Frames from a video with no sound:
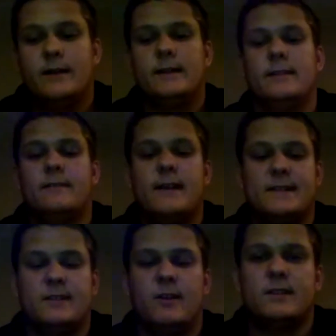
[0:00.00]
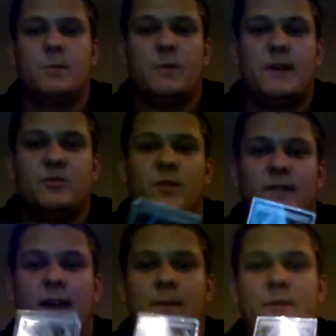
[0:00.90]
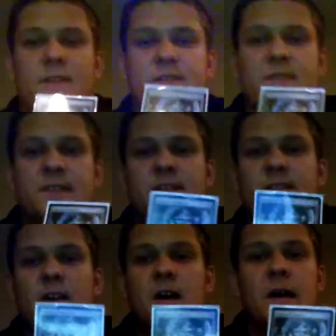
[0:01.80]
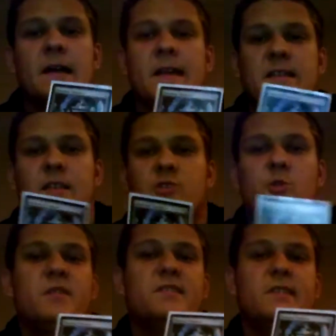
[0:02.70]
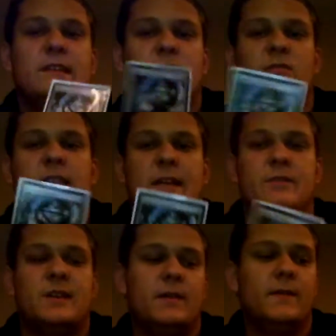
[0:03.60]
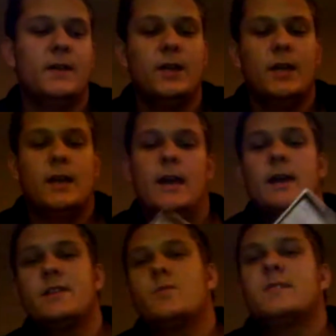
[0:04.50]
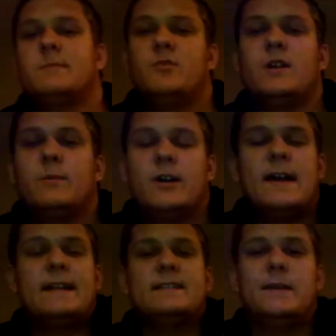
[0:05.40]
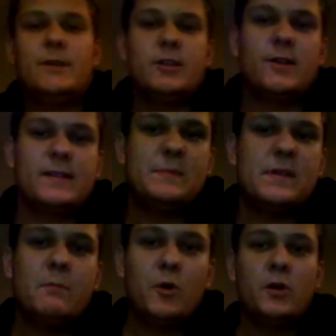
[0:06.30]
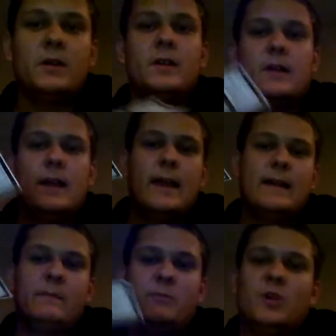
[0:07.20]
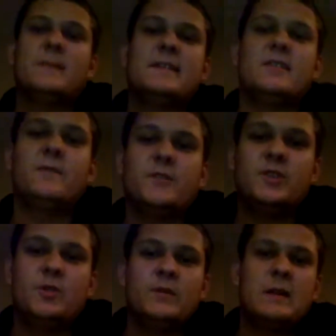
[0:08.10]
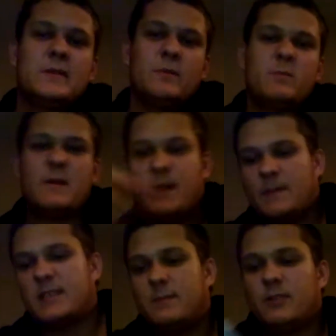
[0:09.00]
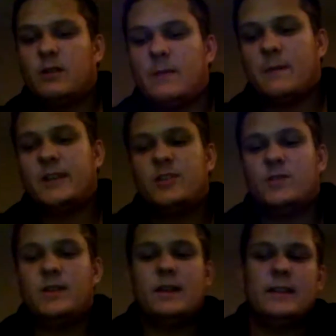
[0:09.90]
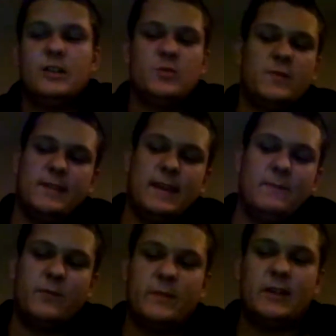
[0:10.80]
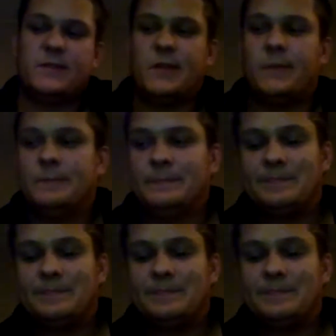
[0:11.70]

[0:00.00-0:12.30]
And then the last card is a Perpetual Timepiece, so this is against control so that you don't deck yourself. And there was a point where I had a Demon of Dark Teams on board, and I milled myself for 2, and I was able to bring back my Smothering Abomination, and then I just won the game from there, so.